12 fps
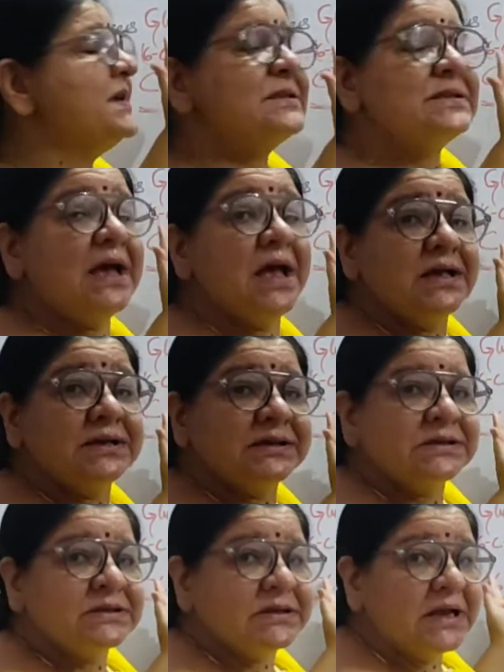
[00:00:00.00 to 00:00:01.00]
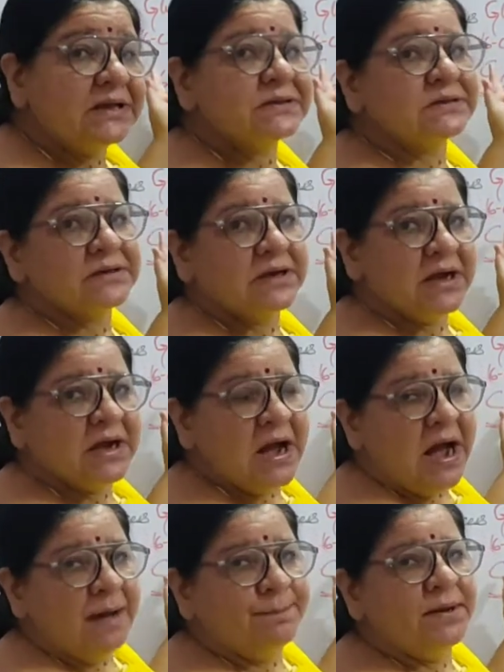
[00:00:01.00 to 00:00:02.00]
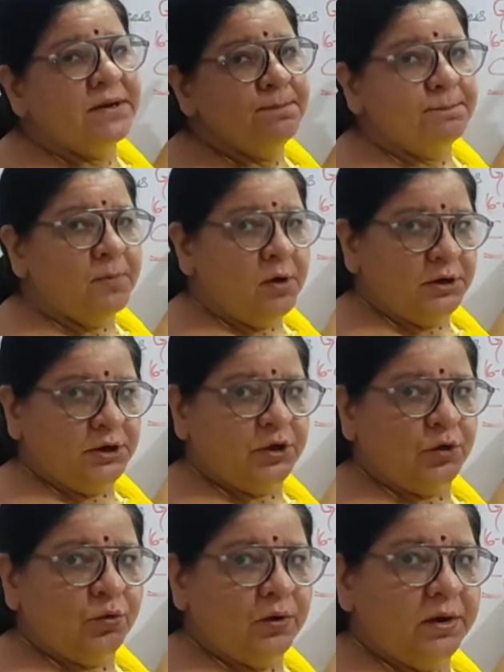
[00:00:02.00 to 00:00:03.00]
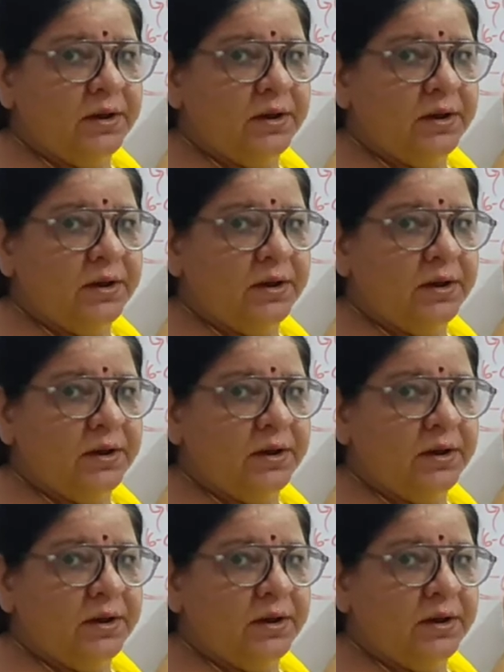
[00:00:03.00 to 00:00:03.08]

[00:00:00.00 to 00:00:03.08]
is a 6 carbon molecule.